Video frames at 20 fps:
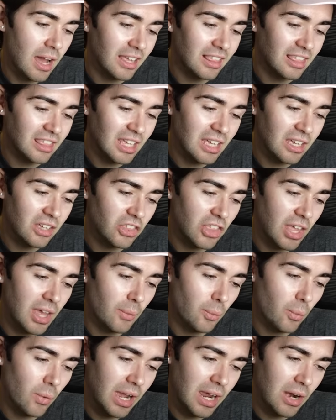I think
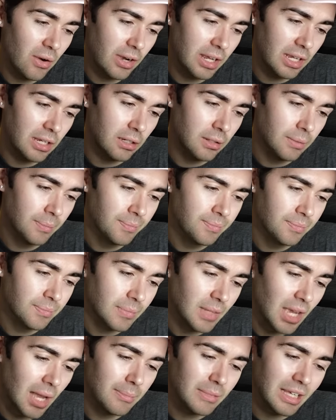they're wearing.
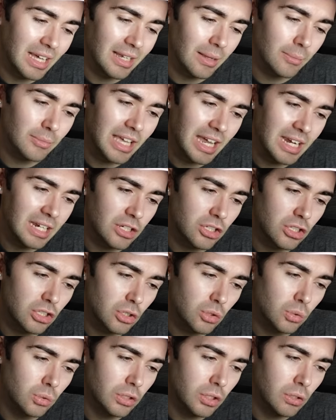I'm, I'm getting
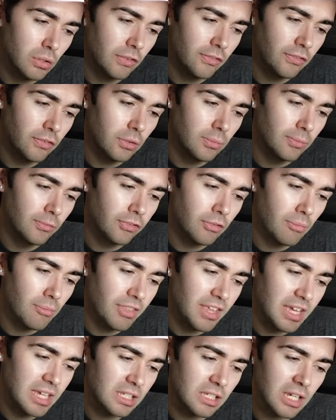school uniform
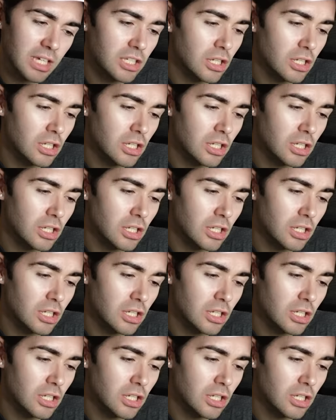from this.